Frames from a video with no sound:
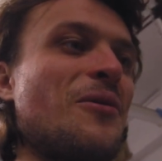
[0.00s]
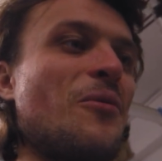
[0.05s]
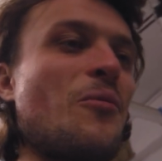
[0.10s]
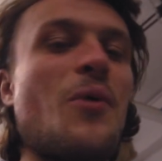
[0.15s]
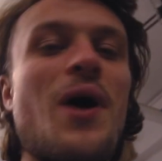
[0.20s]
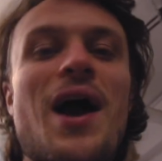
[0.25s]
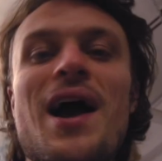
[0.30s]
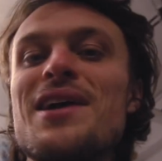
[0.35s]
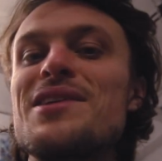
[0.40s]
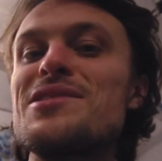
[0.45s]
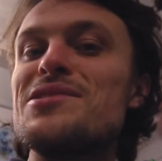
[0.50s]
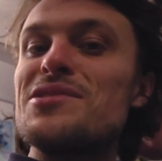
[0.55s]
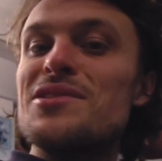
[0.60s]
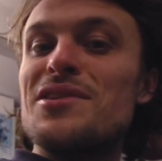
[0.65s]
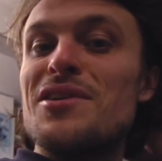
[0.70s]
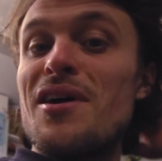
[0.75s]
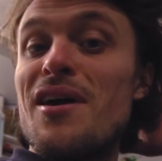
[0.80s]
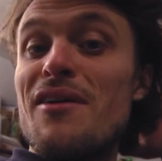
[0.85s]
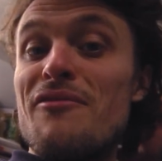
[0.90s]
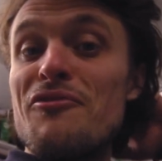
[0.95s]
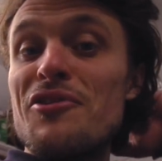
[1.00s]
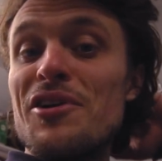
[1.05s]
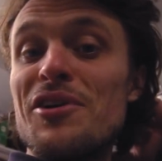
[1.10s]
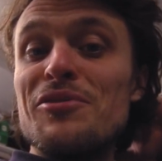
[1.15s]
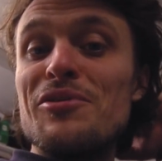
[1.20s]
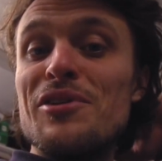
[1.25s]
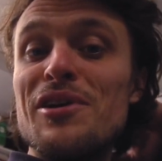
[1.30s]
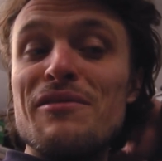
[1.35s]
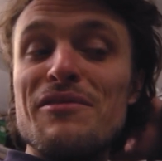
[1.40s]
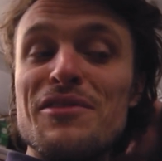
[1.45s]
wax covering
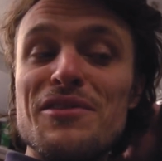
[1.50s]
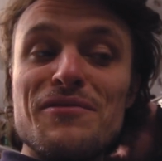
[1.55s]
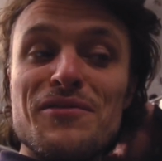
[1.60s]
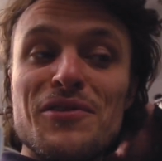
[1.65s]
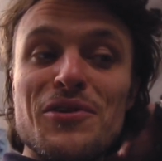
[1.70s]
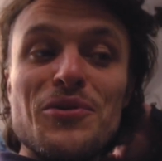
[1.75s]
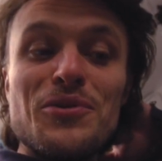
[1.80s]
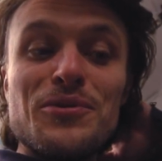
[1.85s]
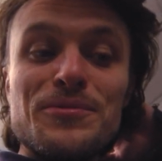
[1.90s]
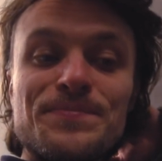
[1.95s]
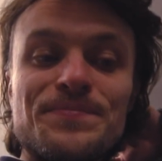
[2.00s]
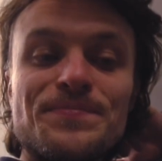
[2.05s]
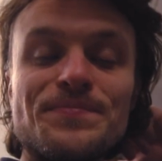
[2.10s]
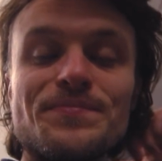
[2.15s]
all over the floor.